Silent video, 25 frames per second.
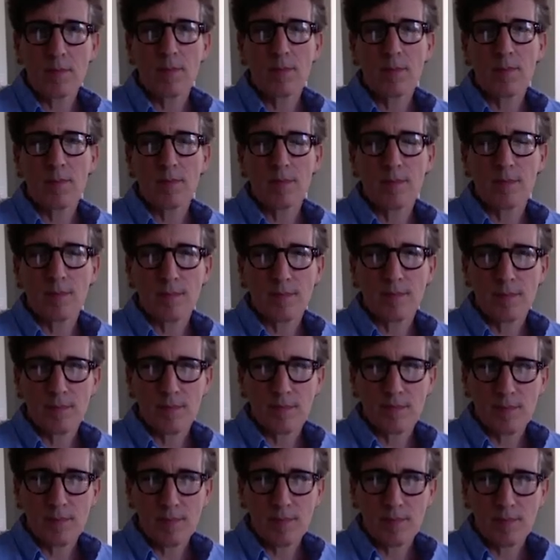
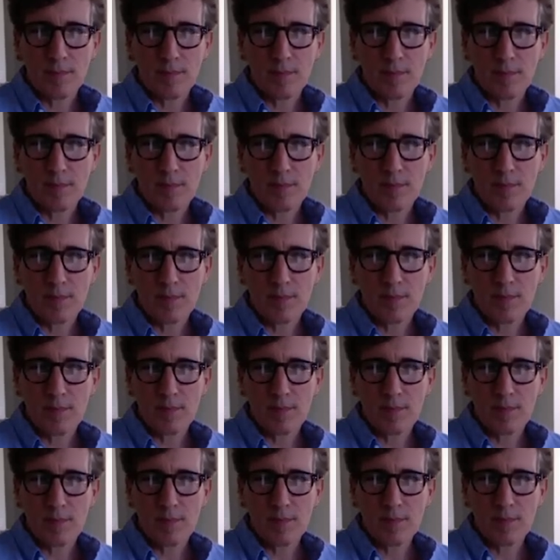
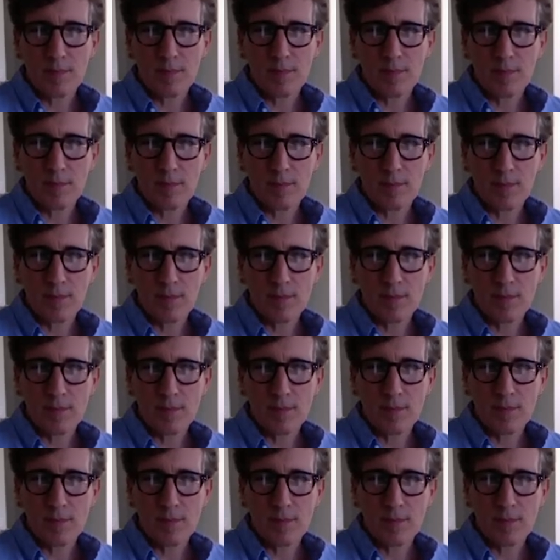
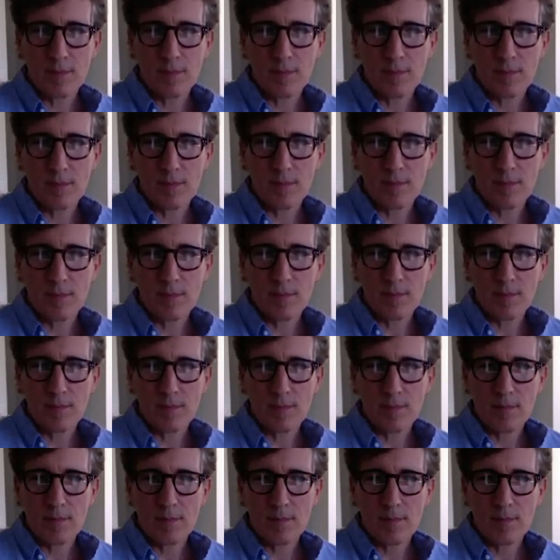
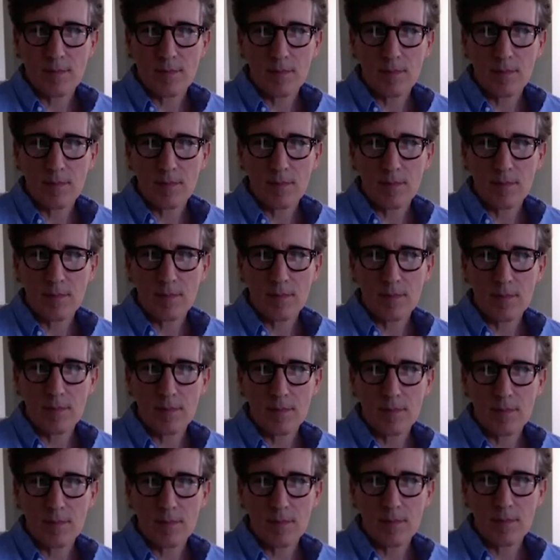
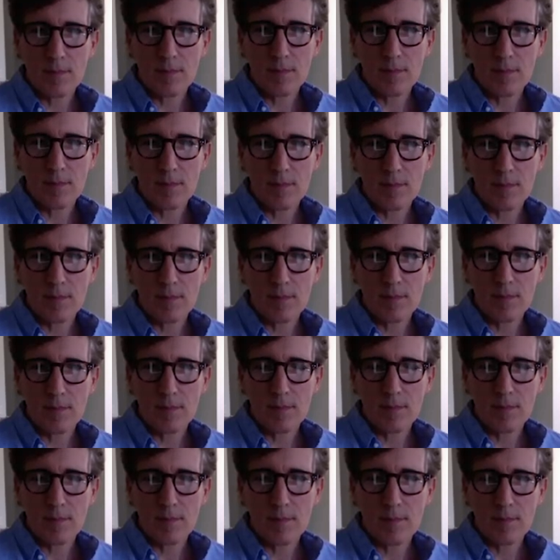
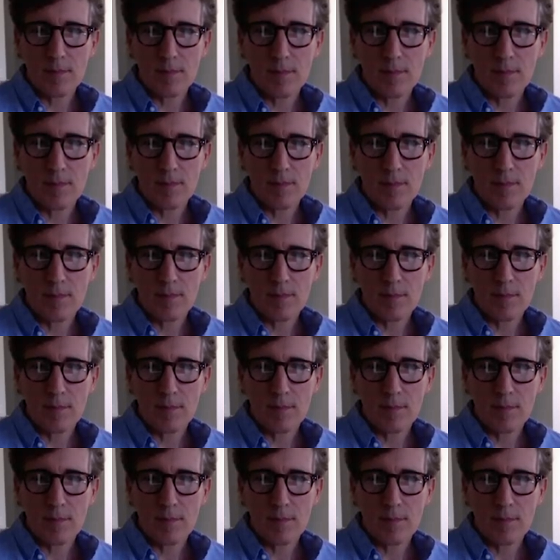(not speaking)